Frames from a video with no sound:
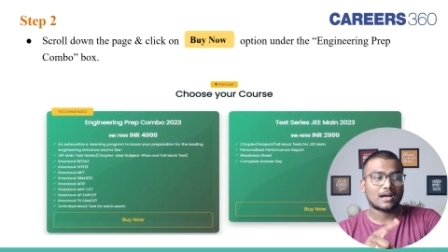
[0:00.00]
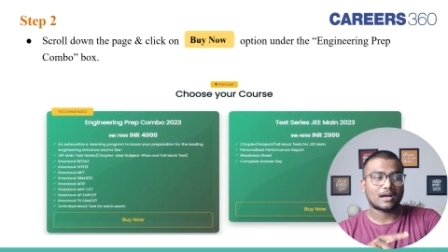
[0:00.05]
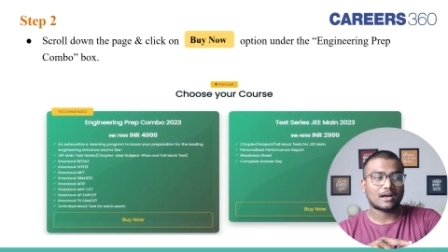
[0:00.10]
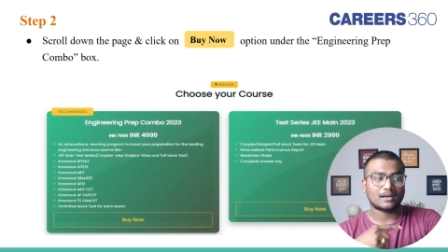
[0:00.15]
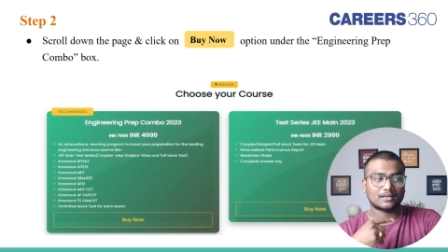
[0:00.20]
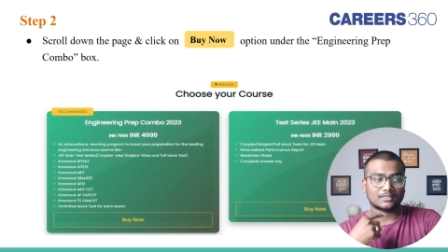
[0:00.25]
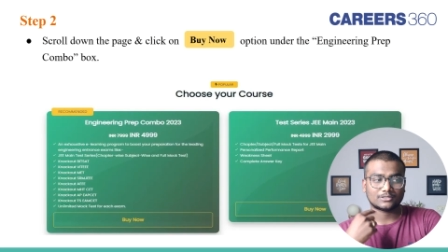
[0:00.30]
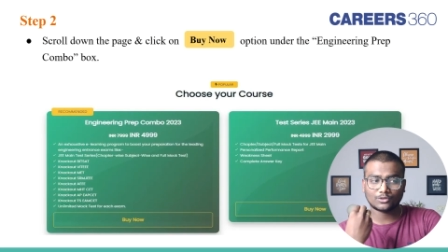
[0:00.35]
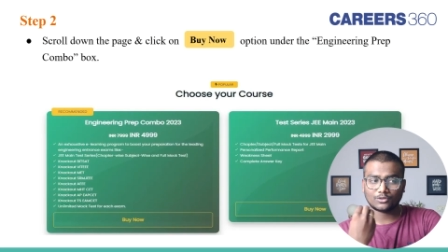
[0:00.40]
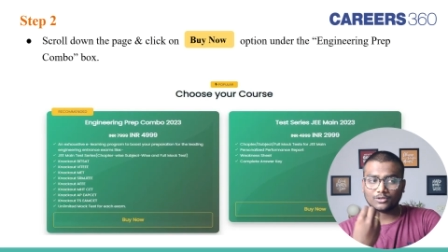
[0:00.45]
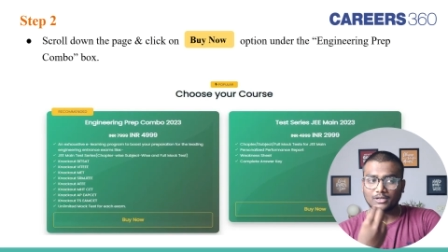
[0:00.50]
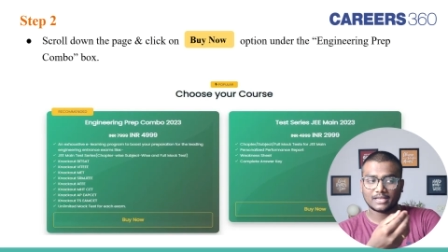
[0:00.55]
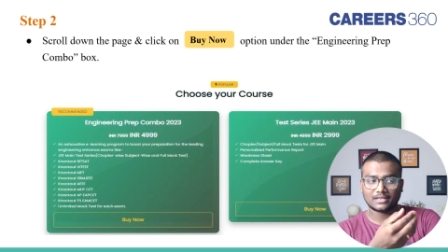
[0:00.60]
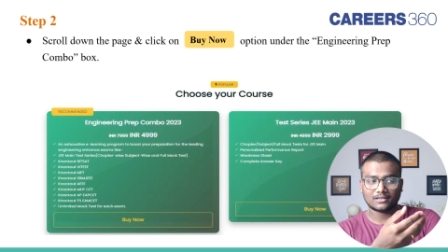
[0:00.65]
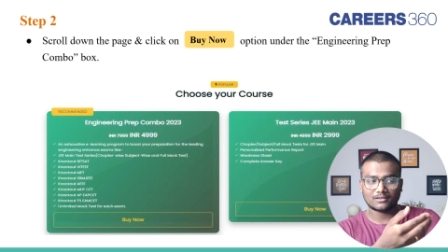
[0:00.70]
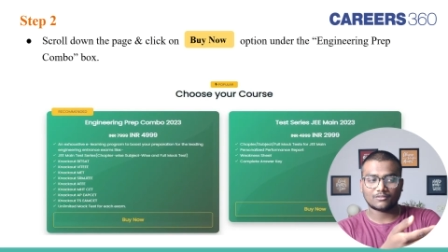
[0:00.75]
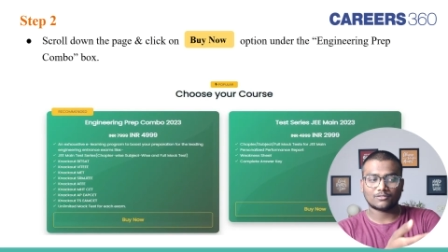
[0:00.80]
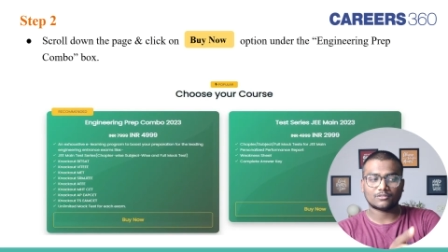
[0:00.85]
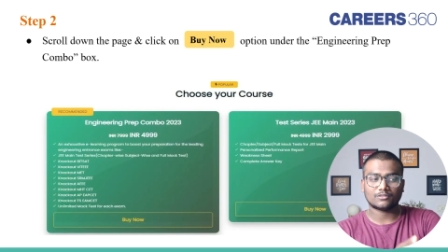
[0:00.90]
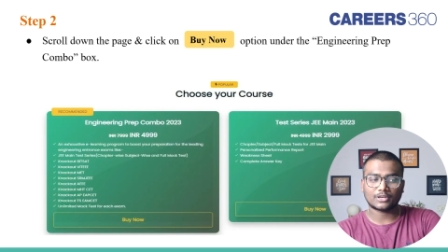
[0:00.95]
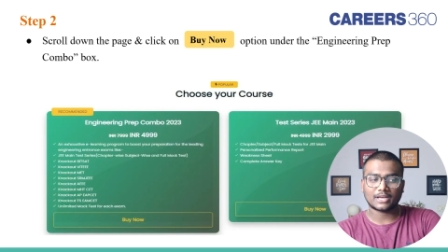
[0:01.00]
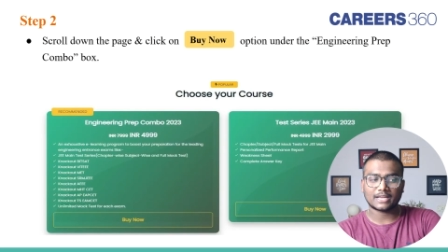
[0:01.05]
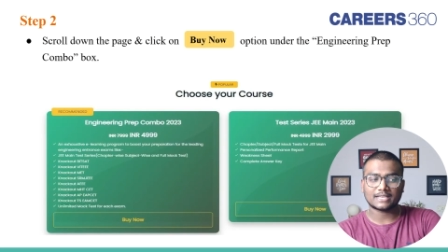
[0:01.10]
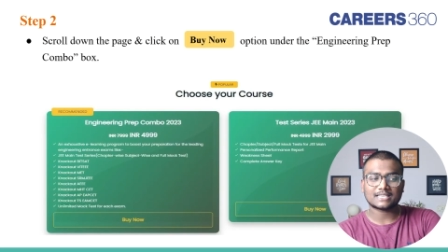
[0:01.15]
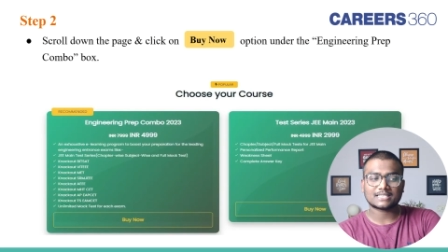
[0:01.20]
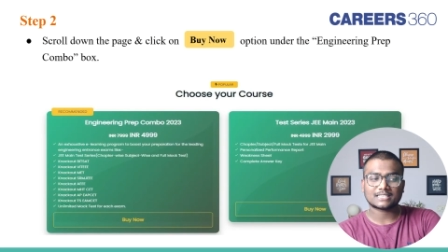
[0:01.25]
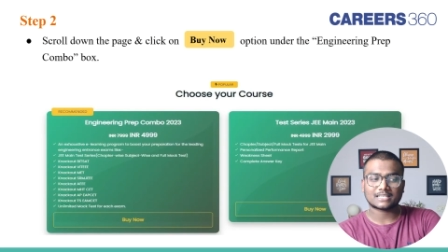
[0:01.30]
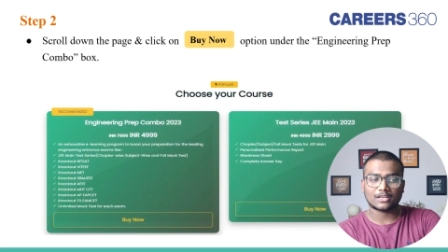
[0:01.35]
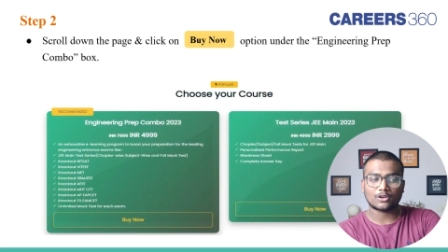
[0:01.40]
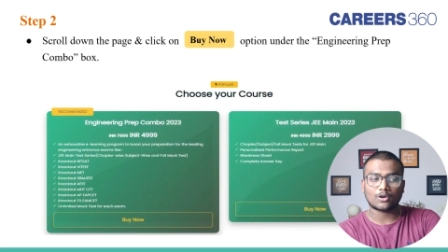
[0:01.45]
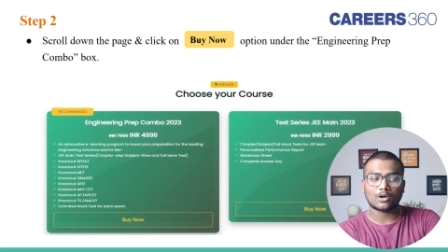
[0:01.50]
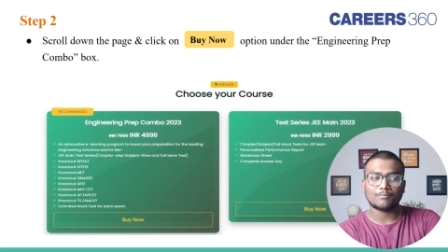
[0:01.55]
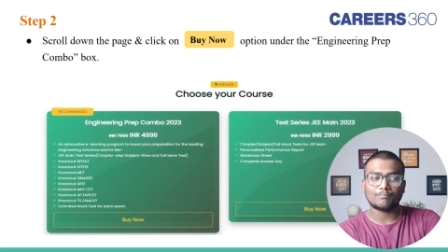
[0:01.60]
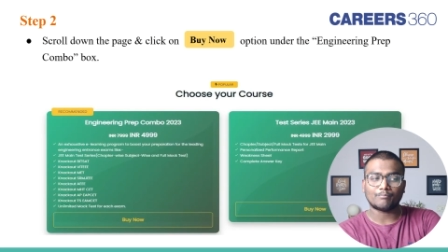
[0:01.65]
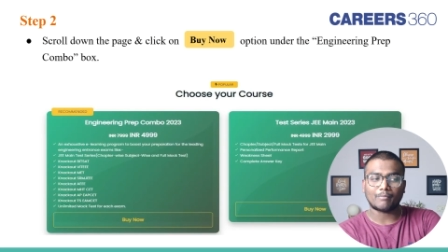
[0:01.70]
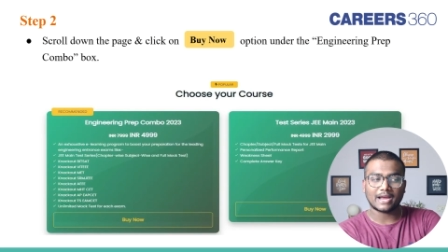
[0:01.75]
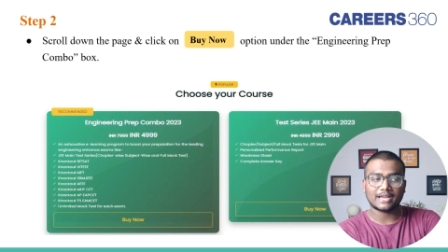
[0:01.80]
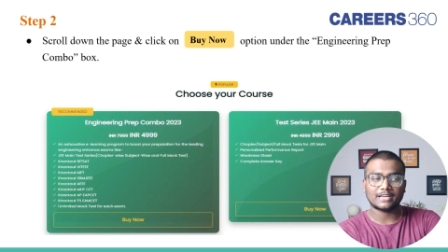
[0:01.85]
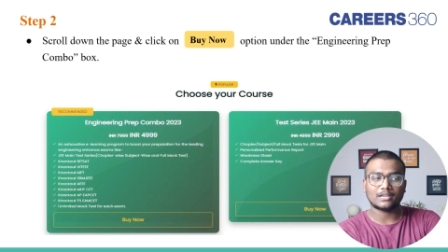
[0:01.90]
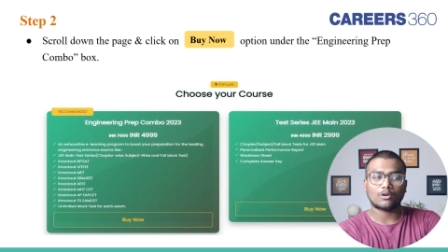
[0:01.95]
So like you can just click
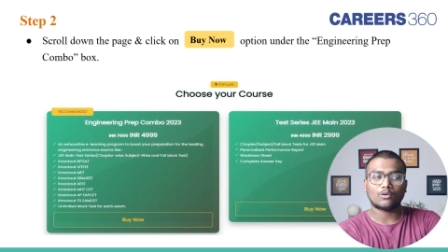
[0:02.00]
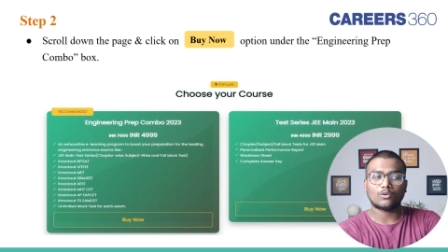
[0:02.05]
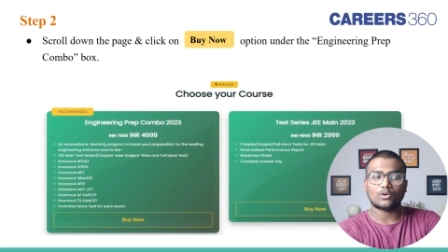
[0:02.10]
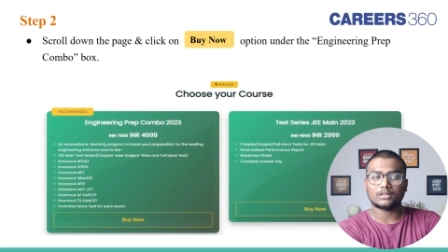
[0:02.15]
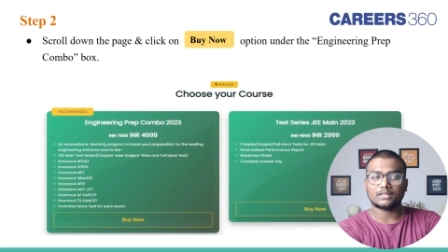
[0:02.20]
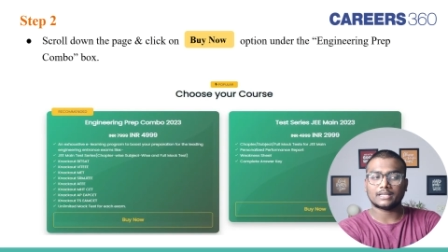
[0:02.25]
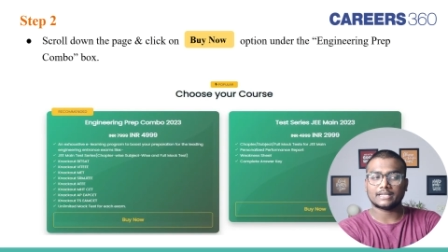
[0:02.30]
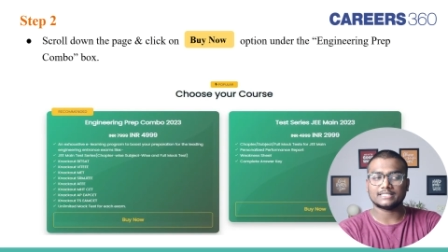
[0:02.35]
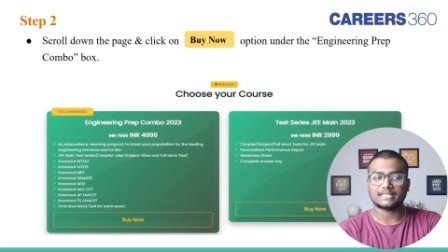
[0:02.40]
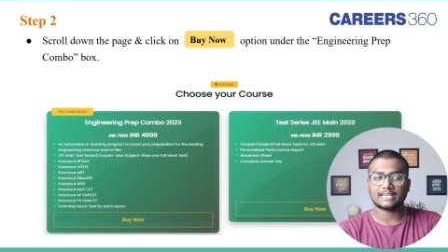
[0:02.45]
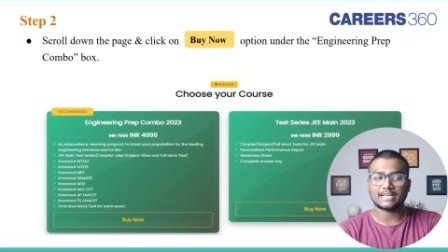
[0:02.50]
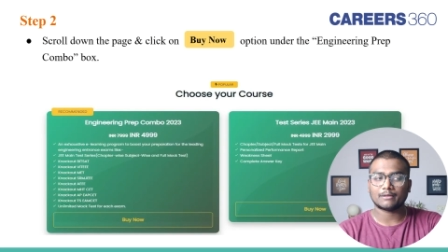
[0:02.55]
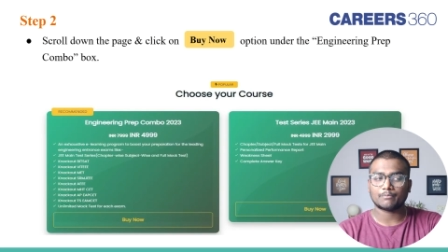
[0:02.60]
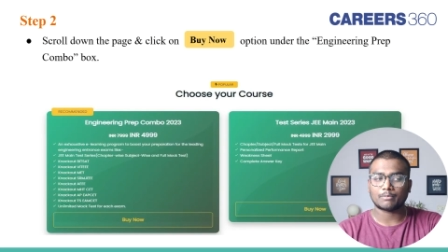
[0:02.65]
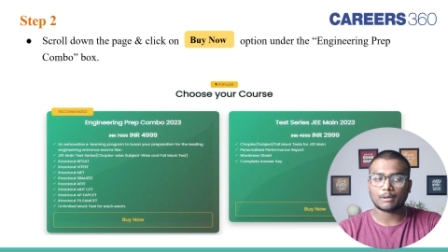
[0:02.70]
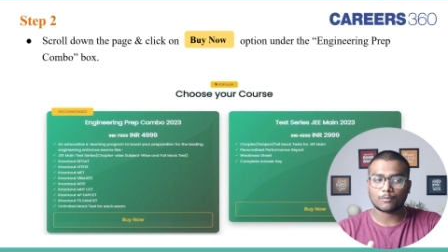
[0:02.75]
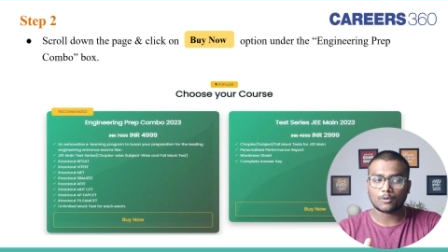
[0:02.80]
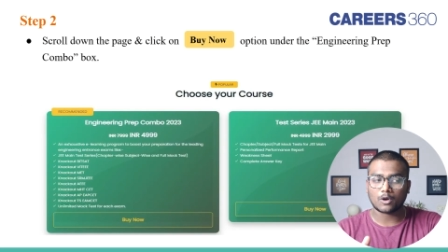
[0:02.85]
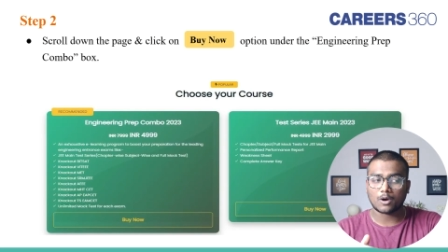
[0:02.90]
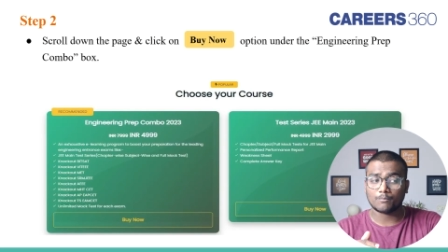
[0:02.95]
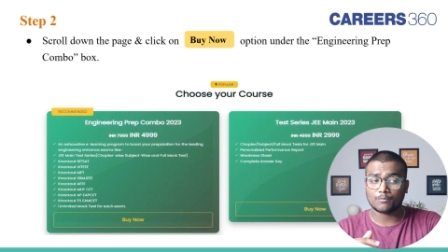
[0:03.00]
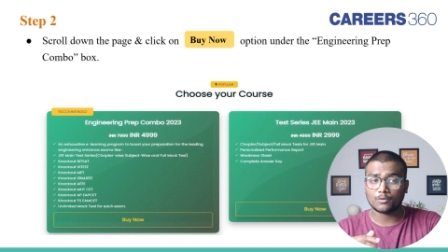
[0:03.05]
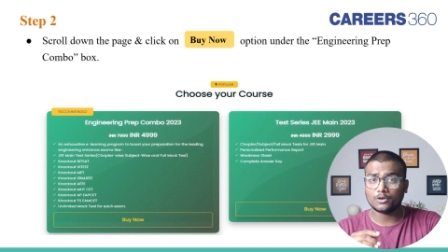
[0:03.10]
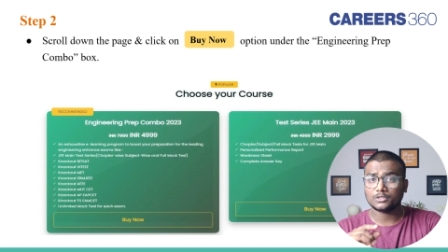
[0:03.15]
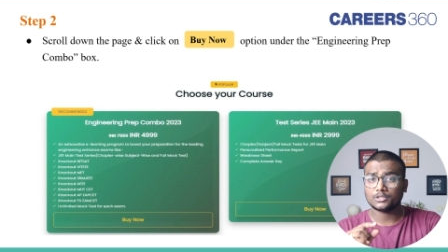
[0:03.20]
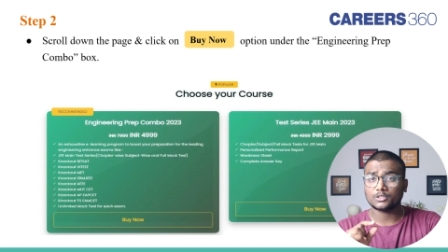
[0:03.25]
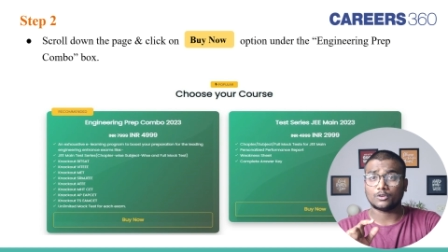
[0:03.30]
on buy now on the engineering prep combo.